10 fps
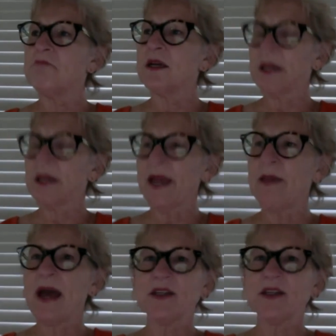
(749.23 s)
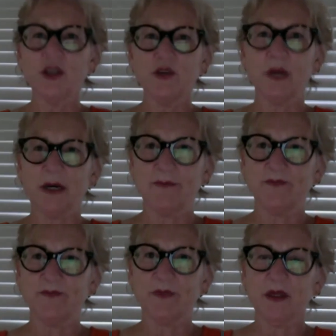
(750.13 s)
it came back to Cuba
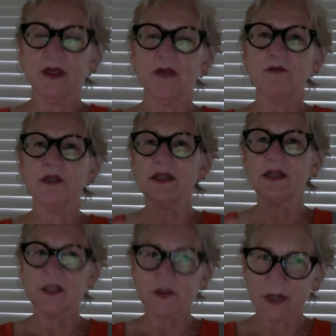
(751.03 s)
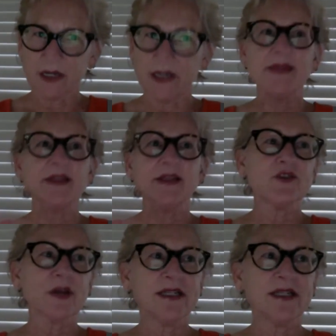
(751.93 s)
in really this, again, this
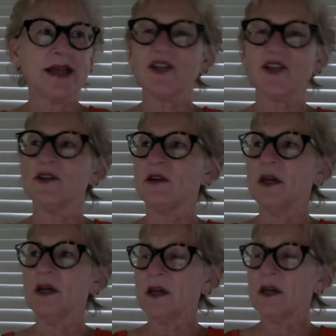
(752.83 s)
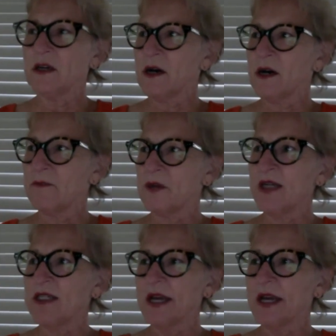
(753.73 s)
transnational
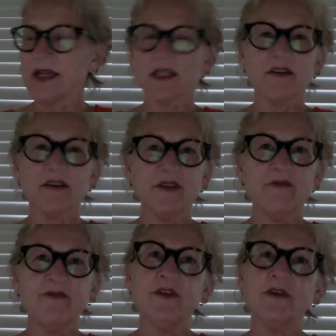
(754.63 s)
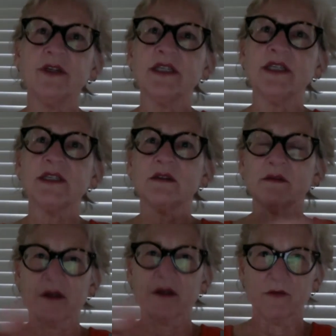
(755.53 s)
context of influence
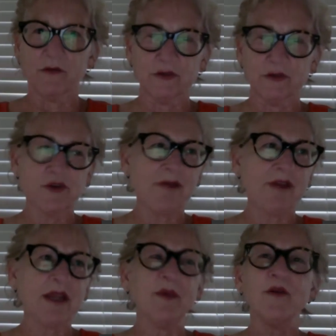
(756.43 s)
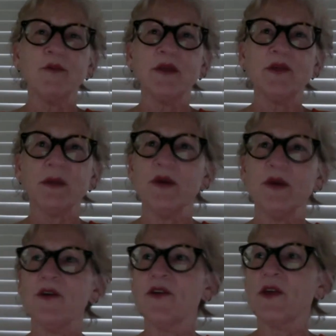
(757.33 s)
traveling between
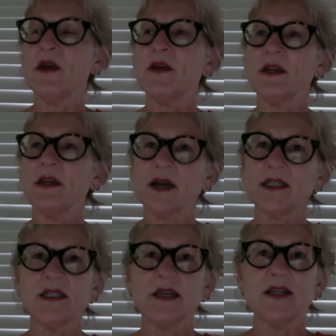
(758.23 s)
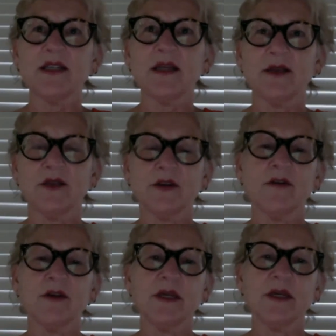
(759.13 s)
both the United States and the
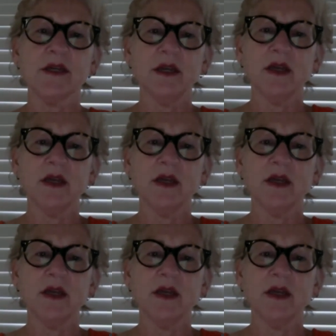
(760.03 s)
Caribbean.